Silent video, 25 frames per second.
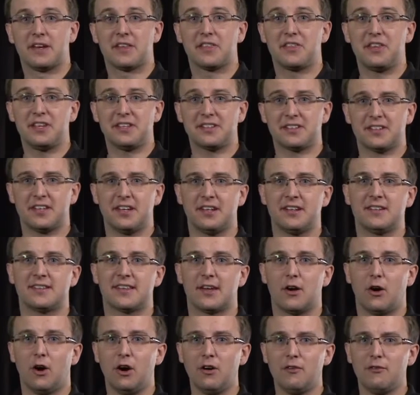This turns
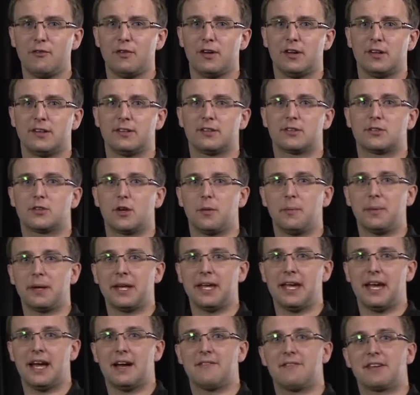it off,
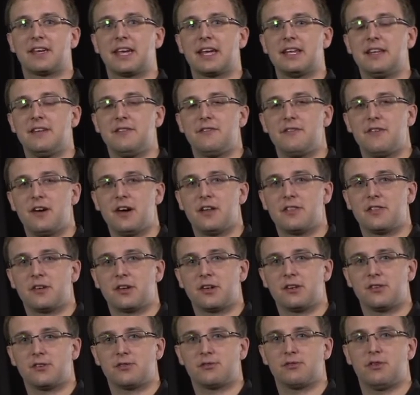stopping it having any further
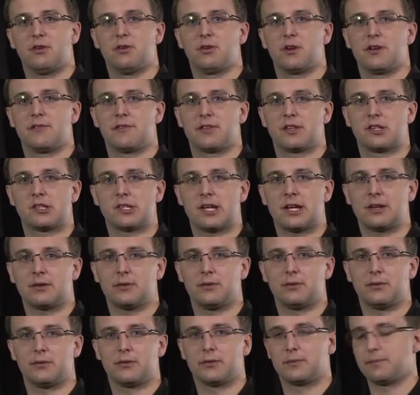control over the
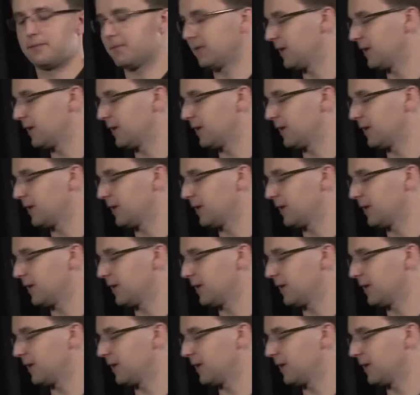channels.